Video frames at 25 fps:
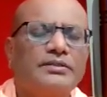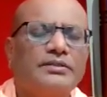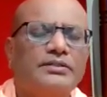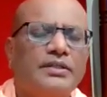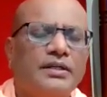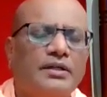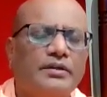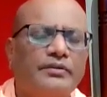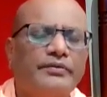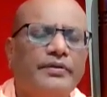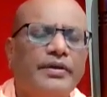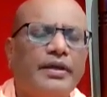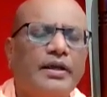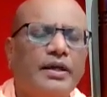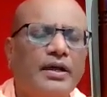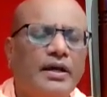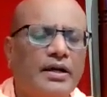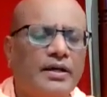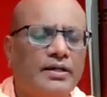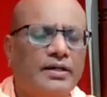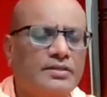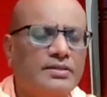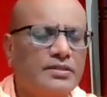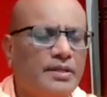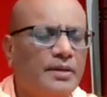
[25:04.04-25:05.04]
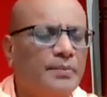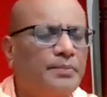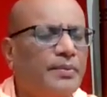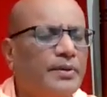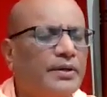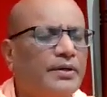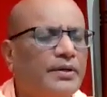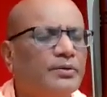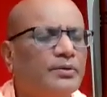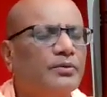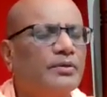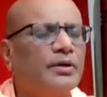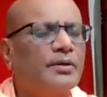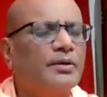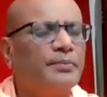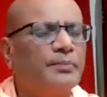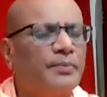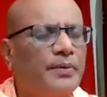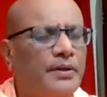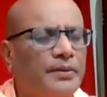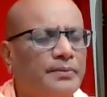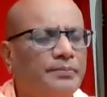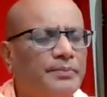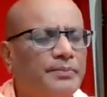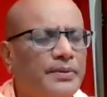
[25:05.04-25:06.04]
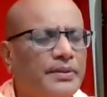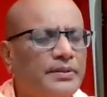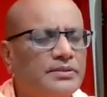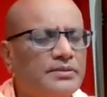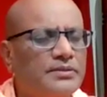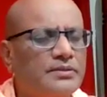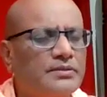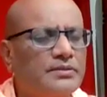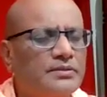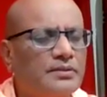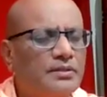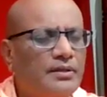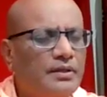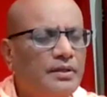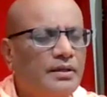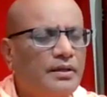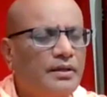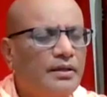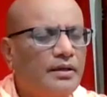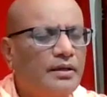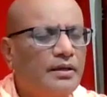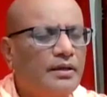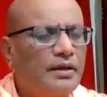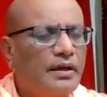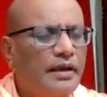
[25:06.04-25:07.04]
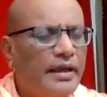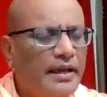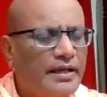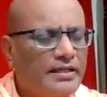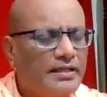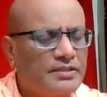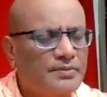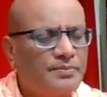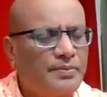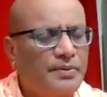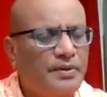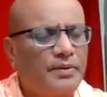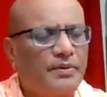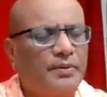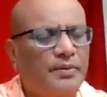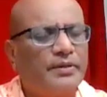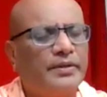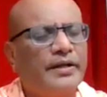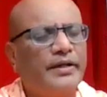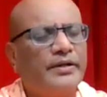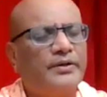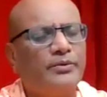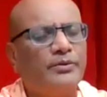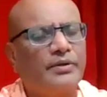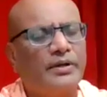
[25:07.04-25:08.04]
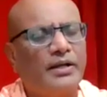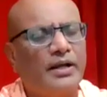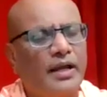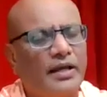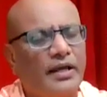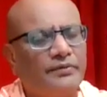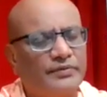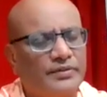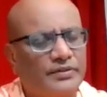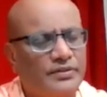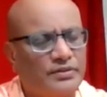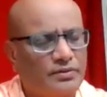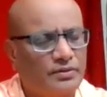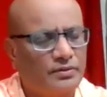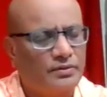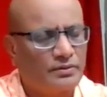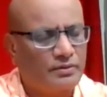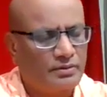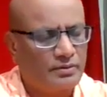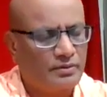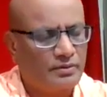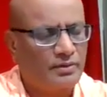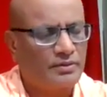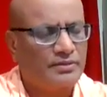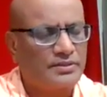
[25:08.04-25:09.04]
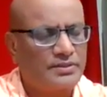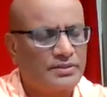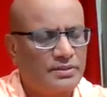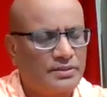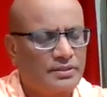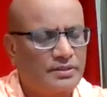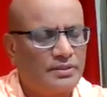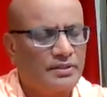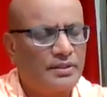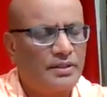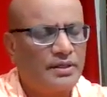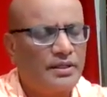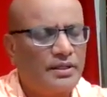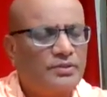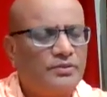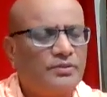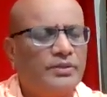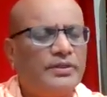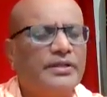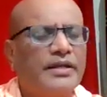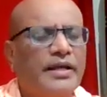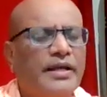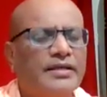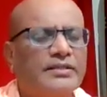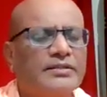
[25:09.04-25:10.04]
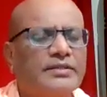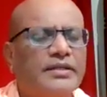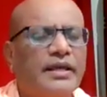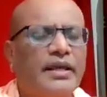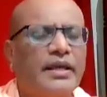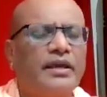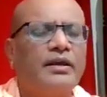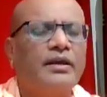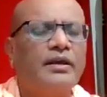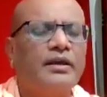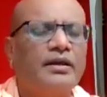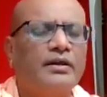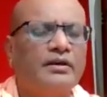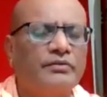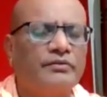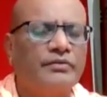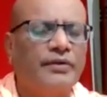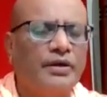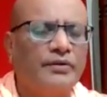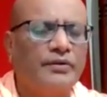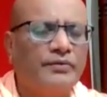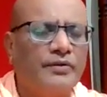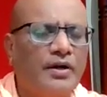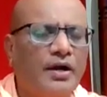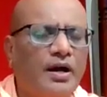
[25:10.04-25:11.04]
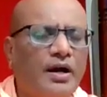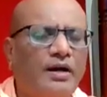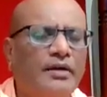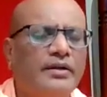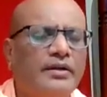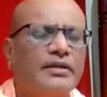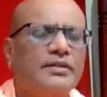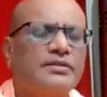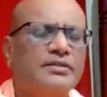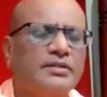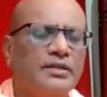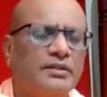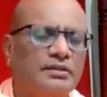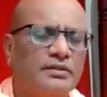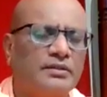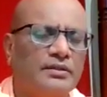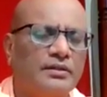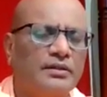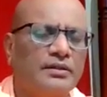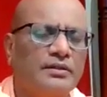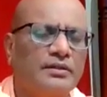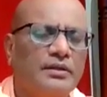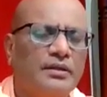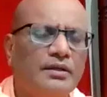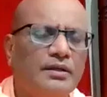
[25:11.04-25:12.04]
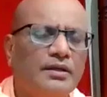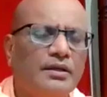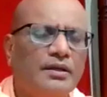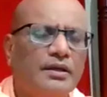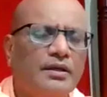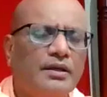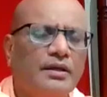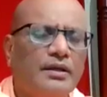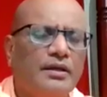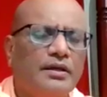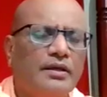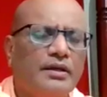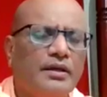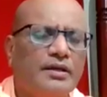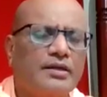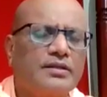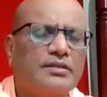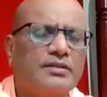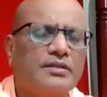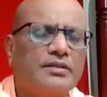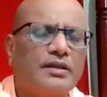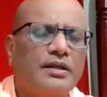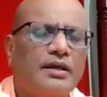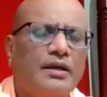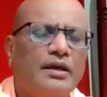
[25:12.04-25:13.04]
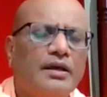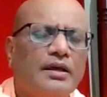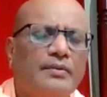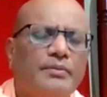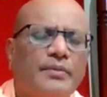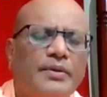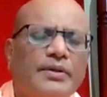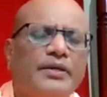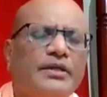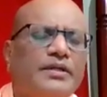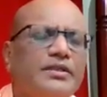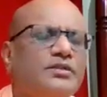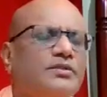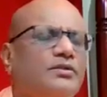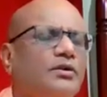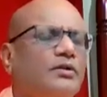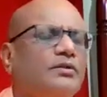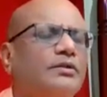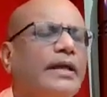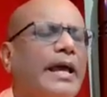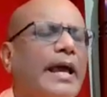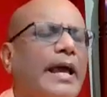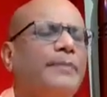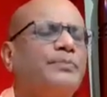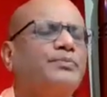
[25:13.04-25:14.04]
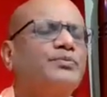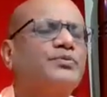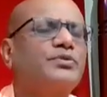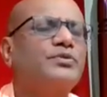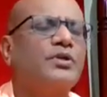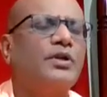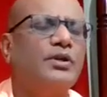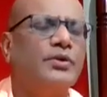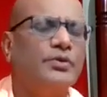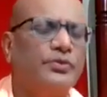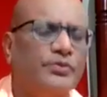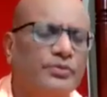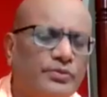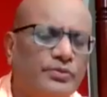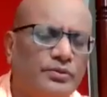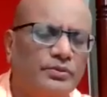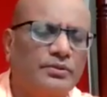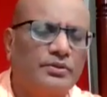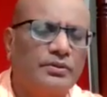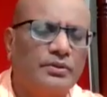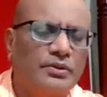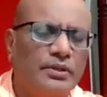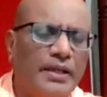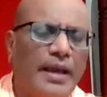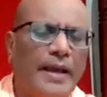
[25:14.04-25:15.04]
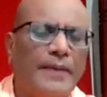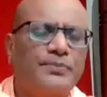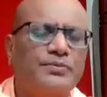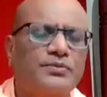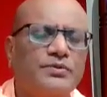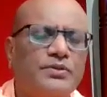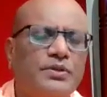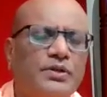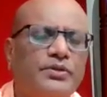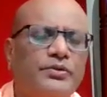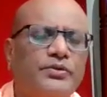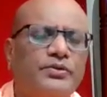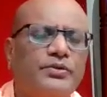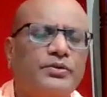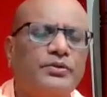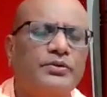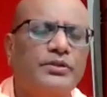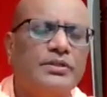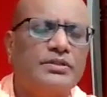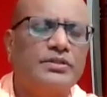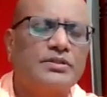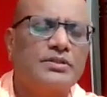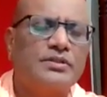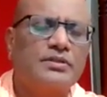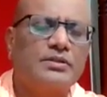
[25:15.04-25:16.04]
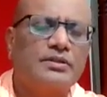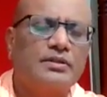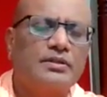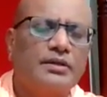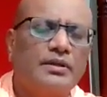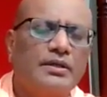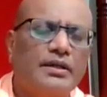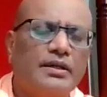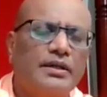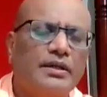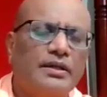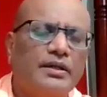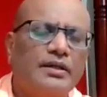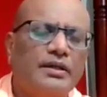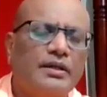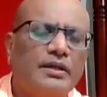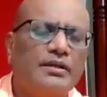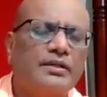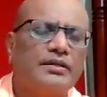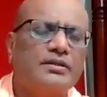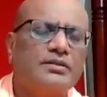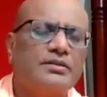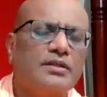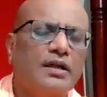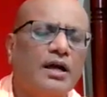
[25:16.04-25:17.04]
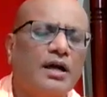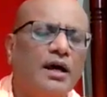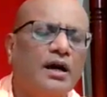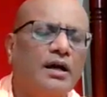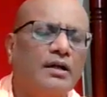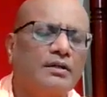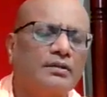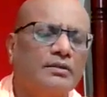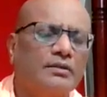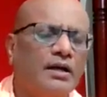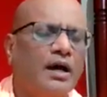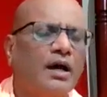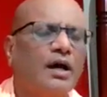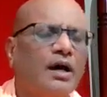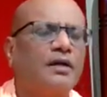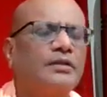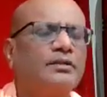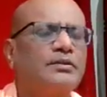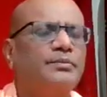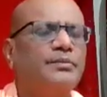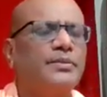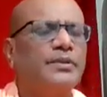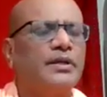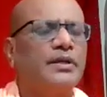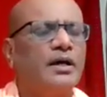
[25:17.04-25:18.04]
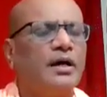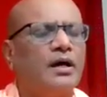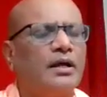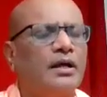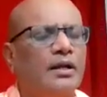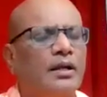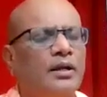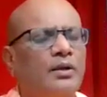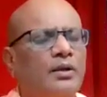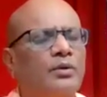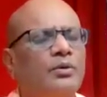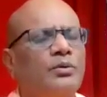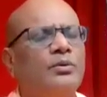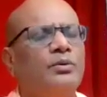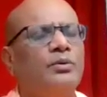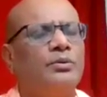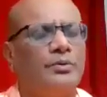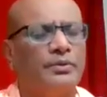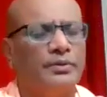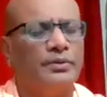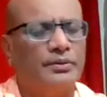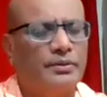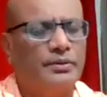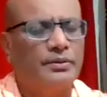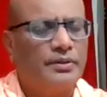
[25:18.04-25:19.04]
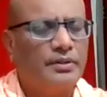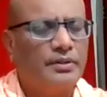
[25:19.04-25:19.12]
serving us a particular purpose as per our day-to-day life is concerned. So it has a vyavaharik satya. But it is not the absolute truth. The absolute truth is, it is the Atman alone,